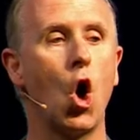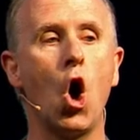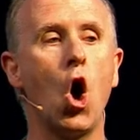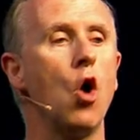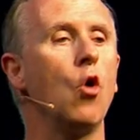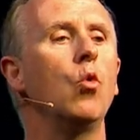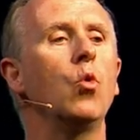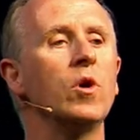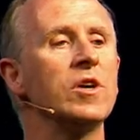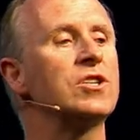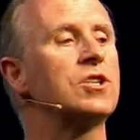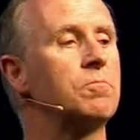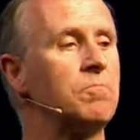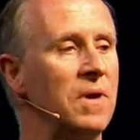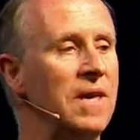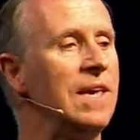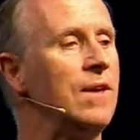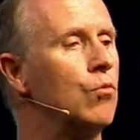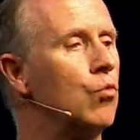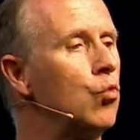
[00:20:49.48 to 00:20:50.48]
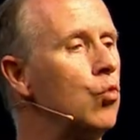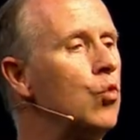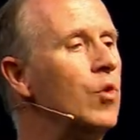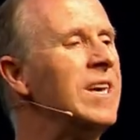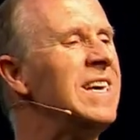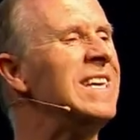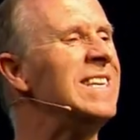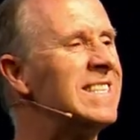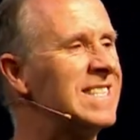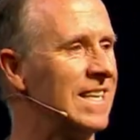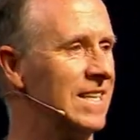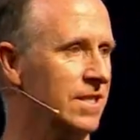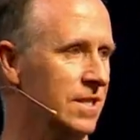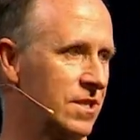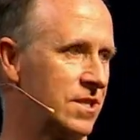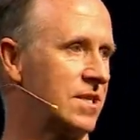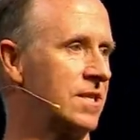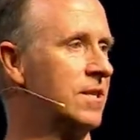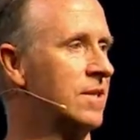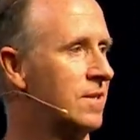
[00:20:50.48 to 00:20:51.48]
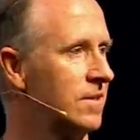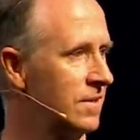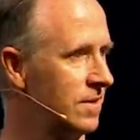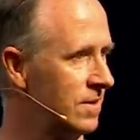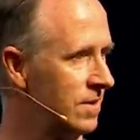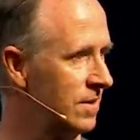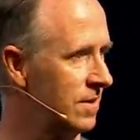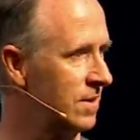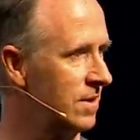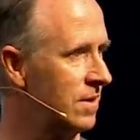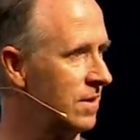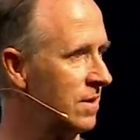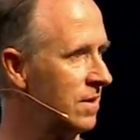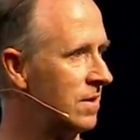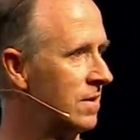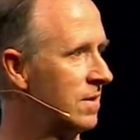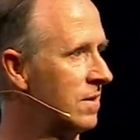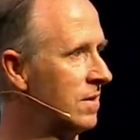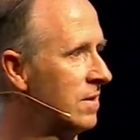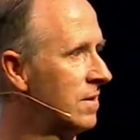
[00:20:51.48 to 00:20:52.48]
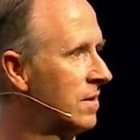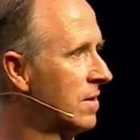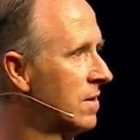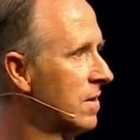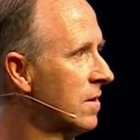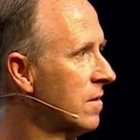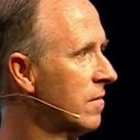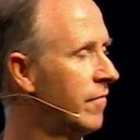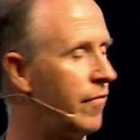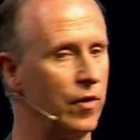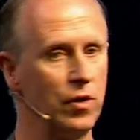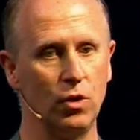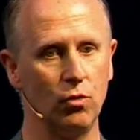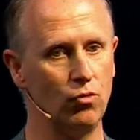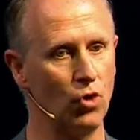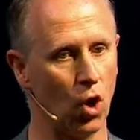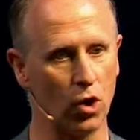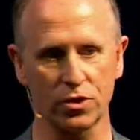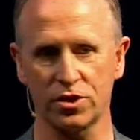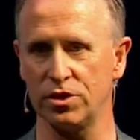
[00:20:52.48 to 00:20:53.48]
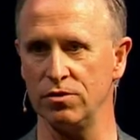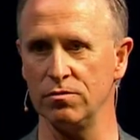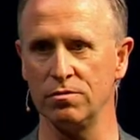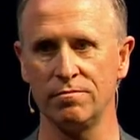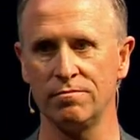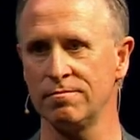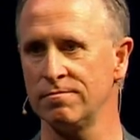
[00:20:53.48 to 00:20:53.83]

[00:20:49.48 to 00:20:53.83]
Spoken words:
always be reasons for you not to.